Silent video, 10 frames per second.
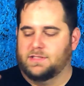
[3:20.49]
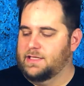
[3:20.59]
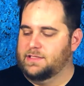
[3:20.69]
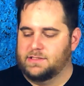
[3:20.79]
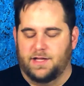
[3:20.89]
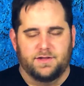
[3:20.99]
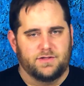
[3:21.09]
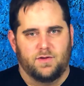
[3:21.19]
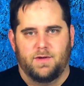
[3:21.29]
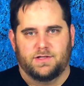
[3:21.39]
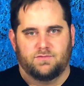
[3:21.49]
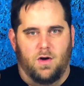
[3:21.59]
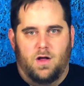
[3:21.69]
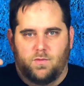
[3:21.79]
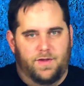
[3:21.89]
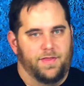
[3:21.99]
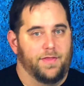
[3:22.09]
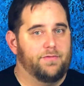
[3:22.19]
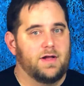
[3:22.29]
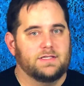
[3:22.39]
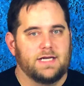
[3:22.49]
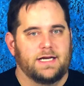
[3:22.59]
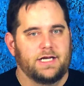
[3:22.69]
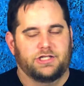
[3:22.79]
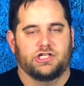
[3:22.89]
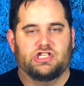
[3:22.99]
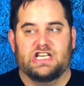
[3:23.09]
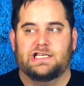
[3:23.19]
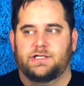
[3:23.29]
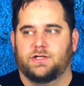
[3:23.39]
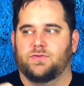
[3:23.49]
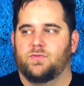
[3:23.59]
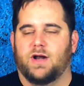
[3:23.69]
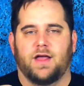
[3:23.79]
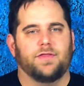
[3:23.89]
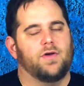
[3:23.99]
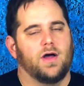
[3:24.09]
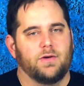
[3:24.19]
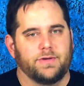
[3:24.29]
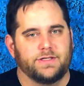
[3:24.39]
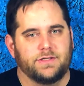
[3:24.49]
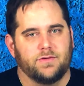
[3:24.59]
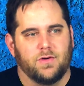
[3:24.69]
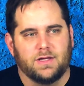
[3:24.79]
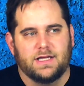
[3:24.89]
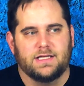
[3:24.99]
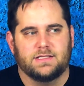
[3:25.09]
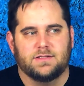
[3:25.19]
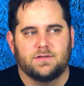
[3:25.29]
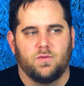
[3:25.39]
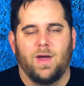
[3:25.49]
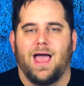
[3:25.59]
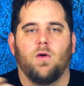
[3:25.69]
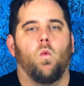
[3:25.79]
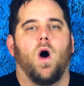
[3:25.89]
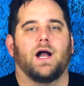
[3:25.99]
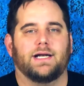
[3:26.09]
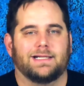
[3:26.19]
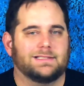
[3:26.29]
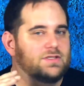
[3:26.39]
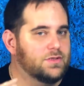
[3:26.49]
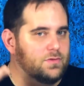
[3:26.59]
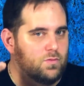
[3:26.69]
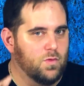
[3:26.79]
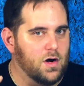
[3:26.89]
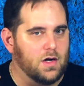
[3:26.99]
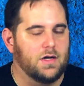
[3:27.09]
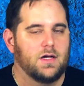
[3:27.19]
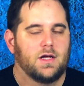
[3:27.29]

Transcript: Now, there's nothing so much wrong with the thrust stand, it just didn't do what I thought it would do, or at least the way I wanted it to work.